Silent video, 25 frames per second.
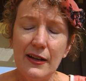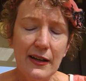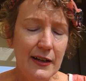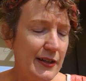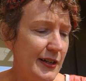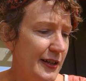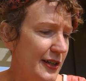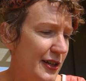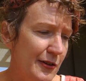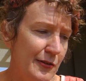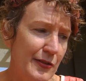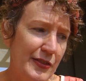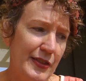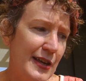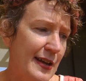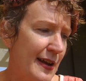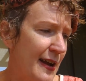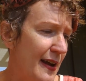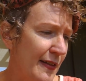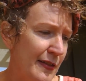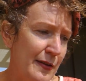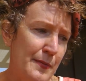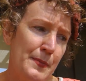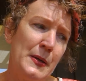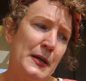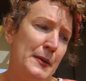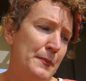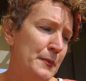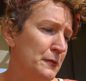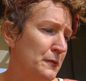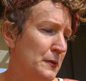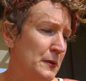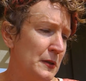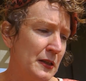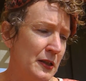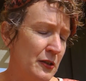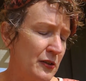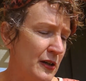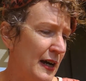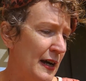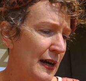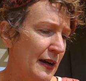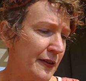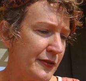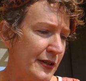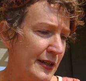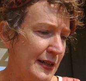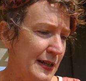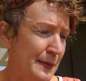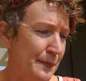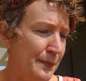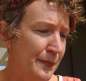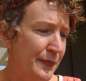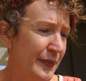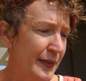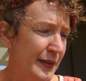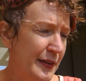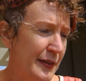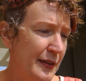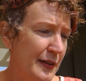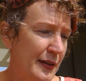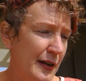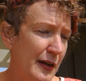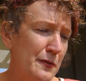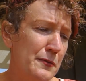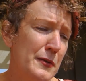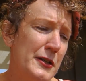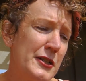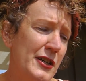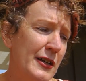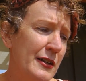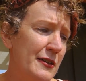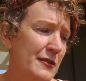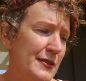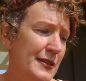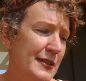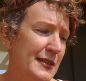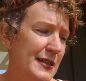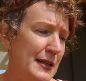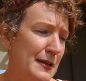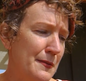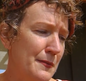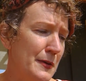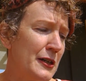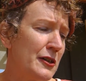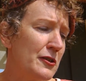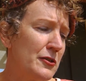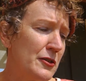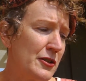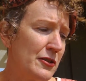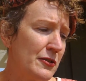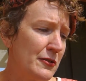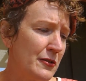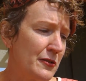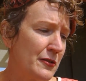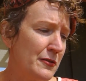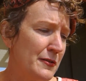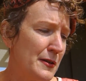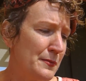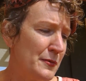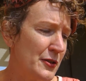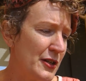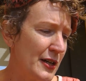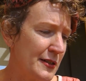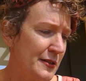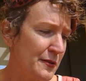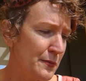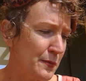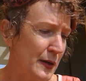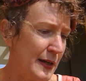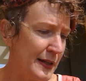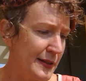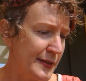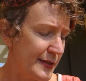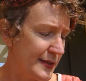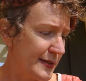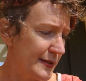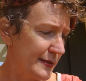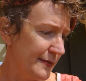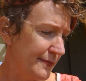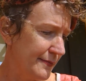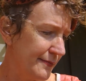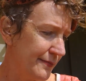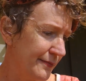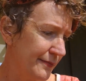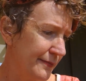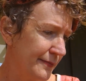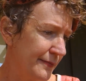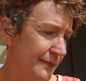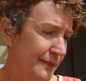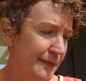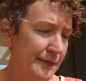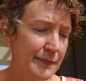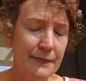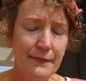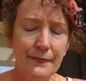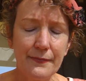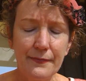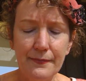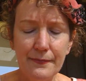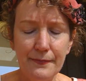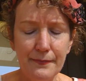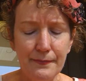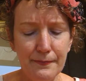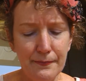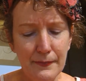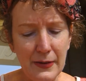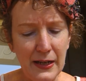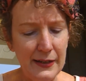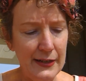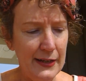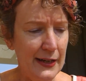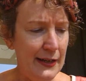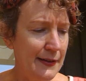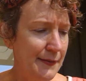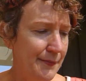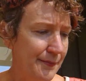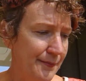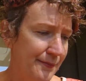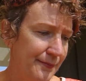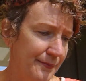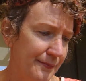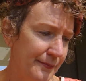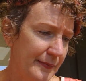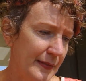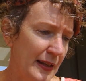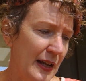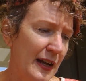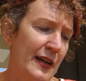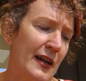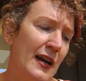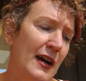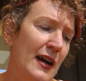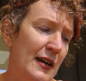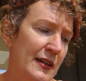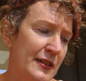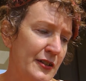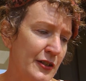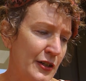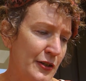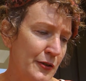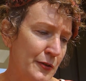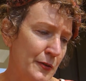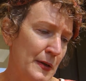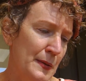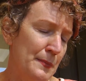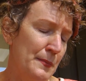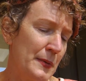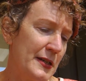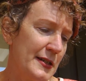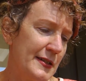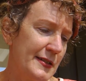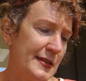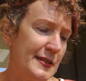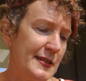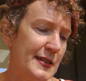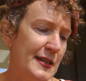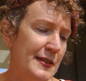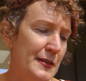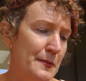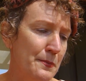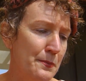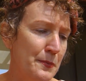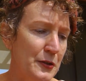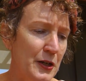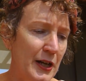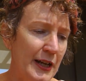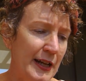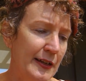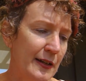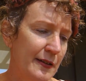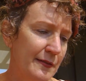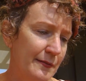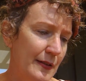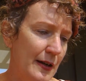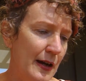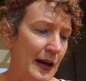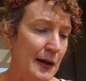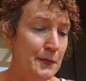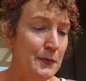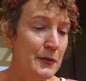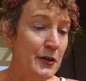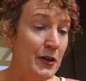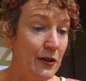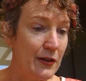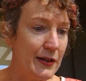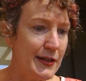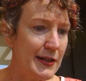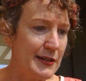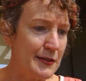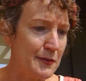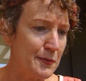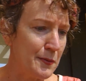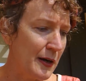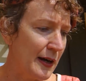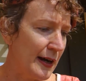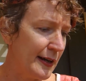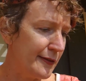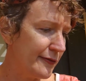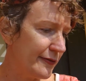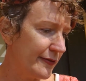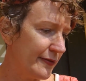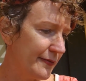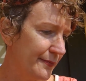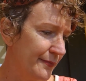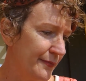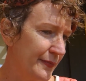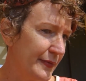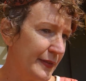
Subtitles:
and I don't think other people will look after him. I wish I could see him and could talk to him just once. Monday. I can't go to him because he's in the brig. I'm not his wife.